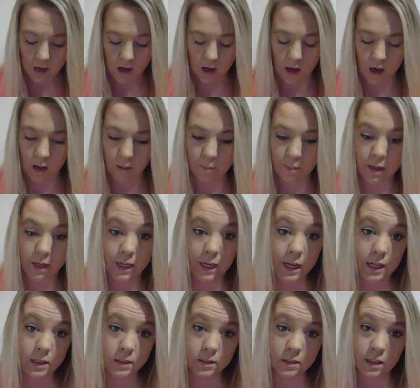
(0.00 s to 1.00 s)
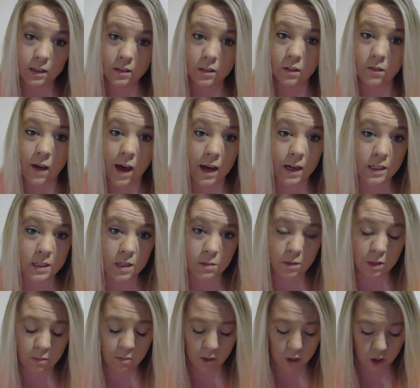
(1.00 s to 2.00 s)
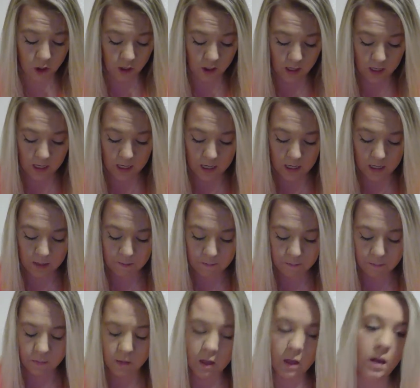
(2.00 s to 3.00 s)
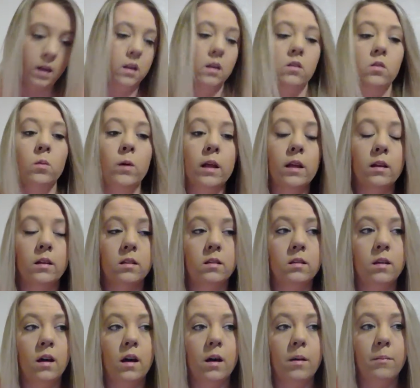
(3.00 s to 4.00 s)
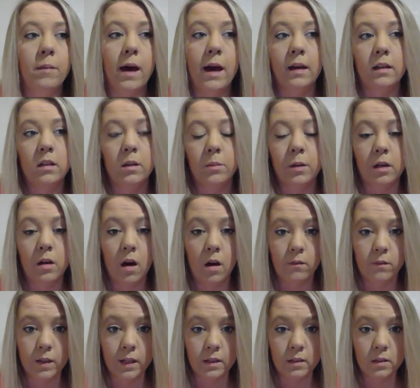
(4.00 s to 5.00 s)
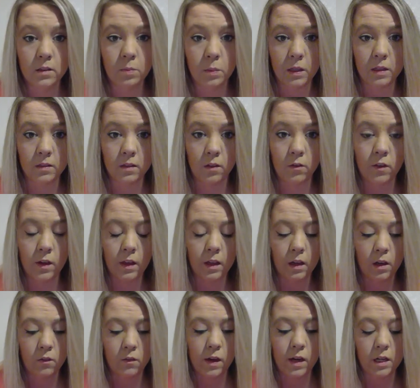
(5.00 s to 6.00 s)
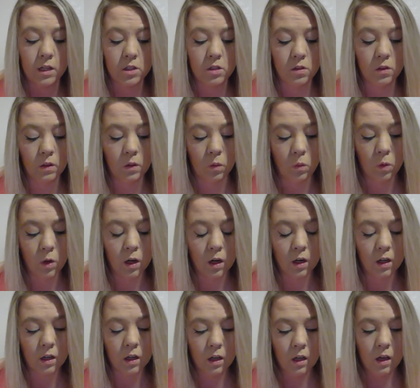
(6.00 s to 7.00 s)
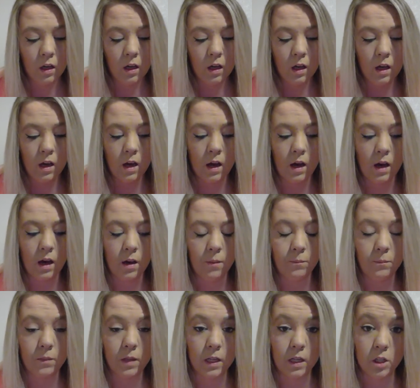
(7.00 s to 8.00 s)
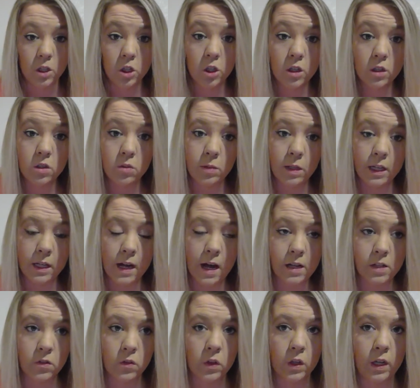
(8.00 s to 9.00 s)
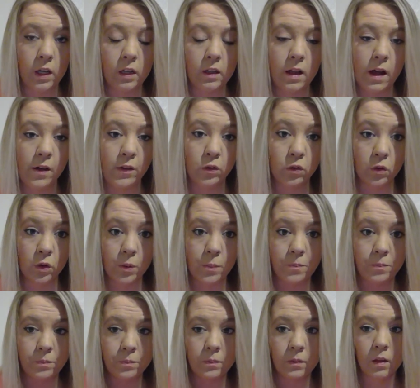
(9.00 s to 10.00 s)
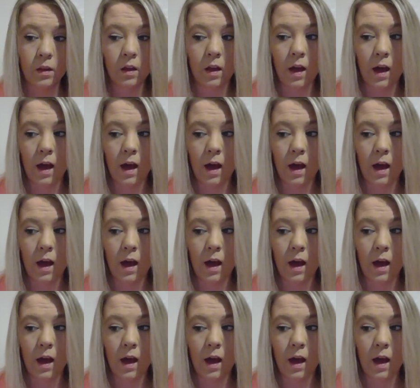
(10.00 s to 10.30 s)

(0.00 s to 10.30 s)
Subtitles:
I gained a sense of academic maturity and as well as academic confidence, because I felt like if I could do the work that it took to be in an active learning classroom,